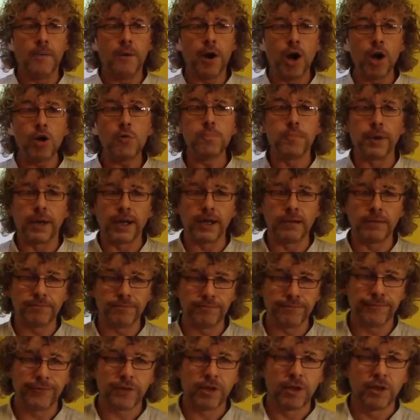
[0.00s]
I'm
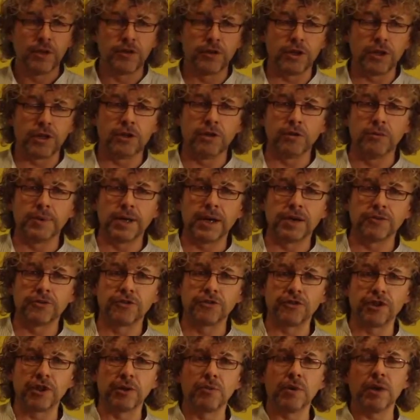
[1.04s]
hoping that you'll be
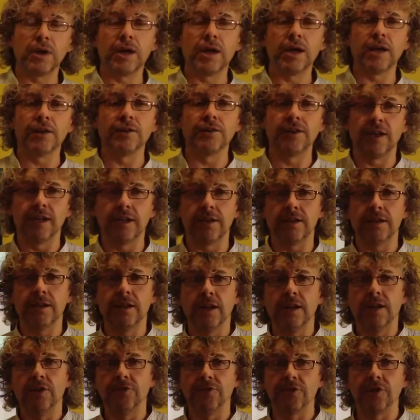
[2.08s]
able to see what I did
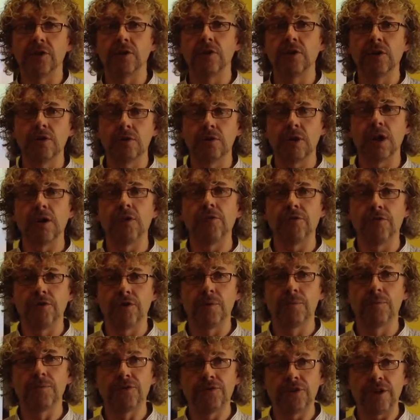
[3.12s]
to grow
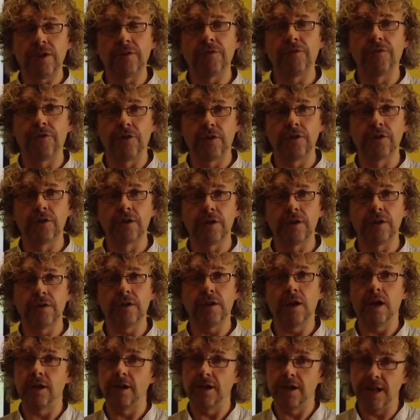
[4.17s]
from
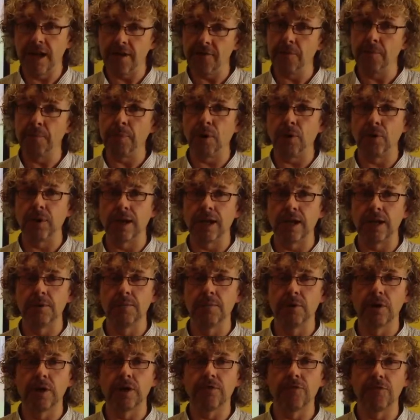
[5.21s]
self-funded and never borrowing
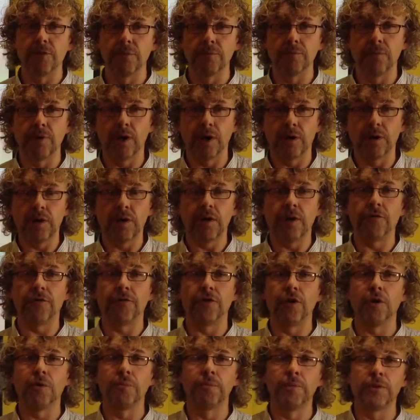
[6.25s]
any money from
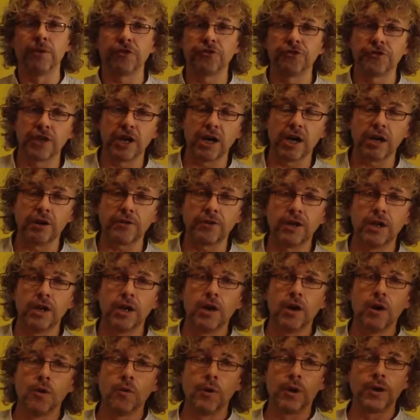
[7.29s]
the start,
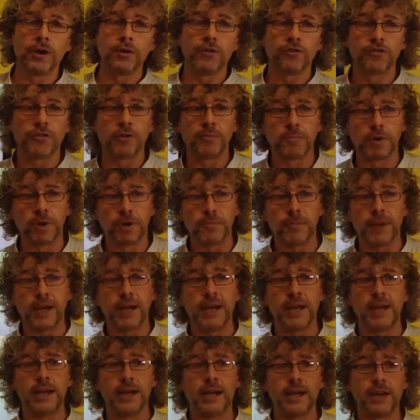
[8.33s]
where it was simply
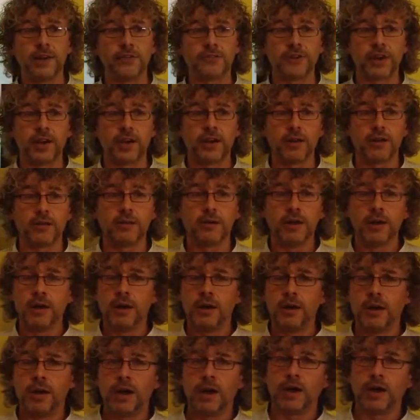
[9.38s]
me and a scion,